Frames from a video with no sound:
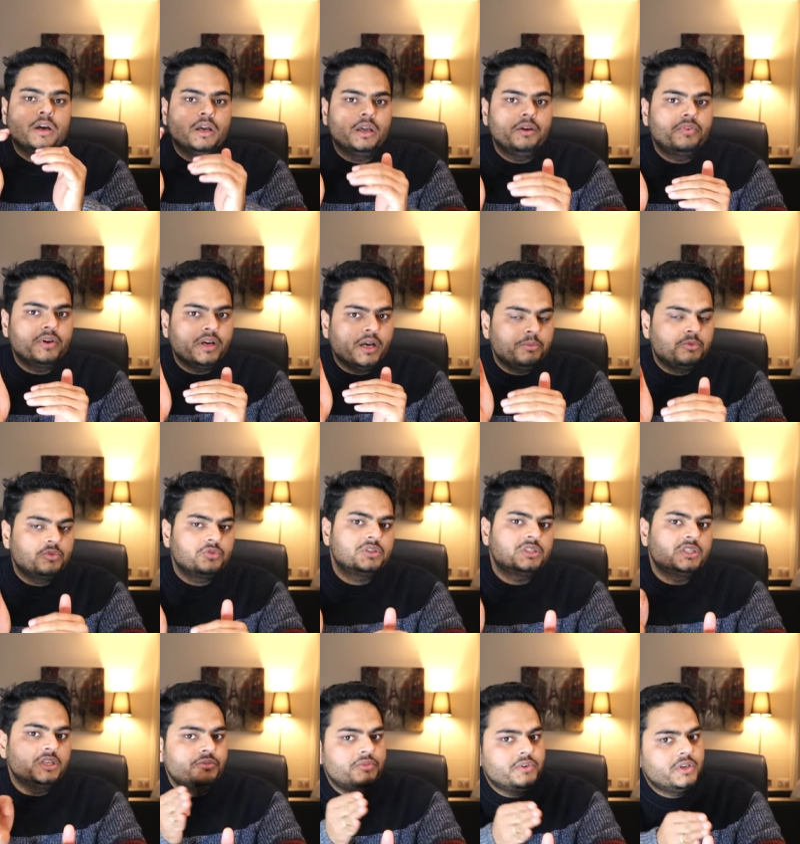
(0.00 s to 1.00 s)
if I have to
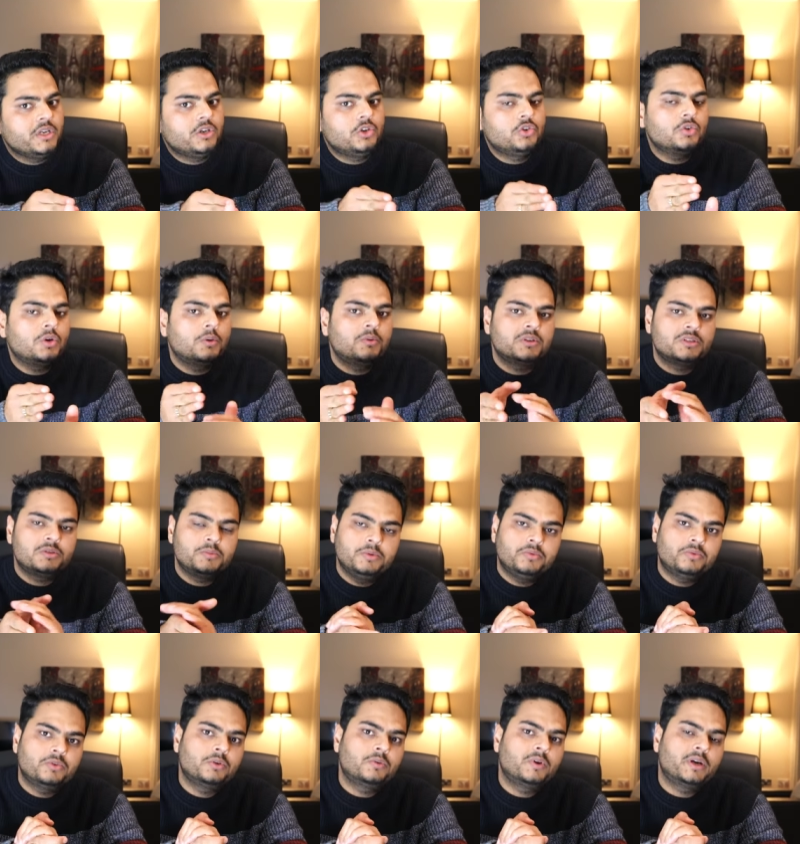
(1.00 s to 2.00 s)
shift it 2 hours
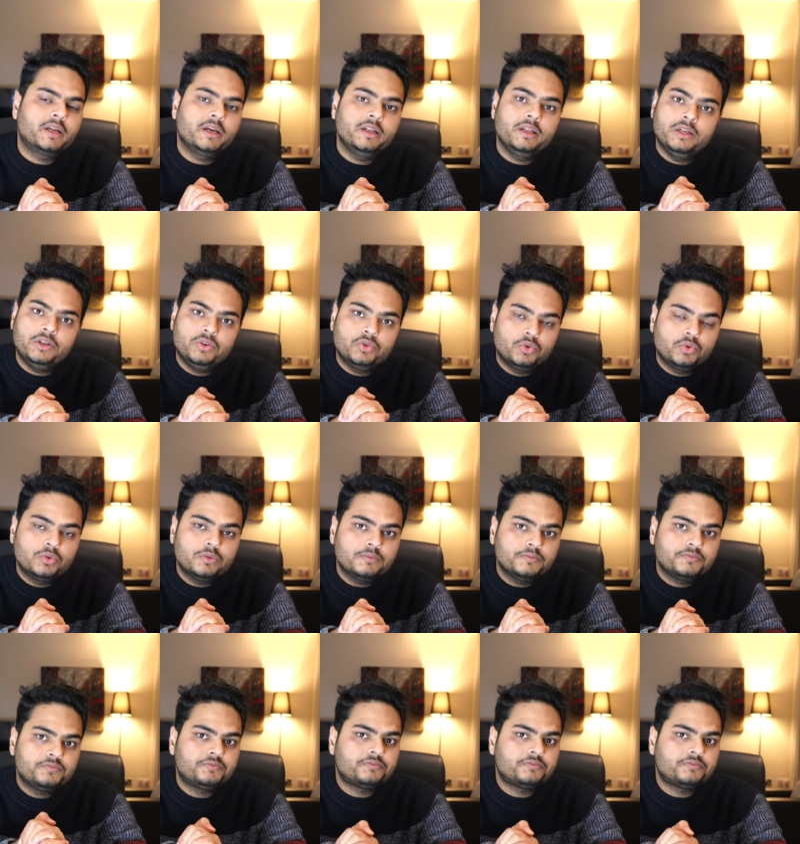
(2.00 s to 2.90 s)
before, what I need to do?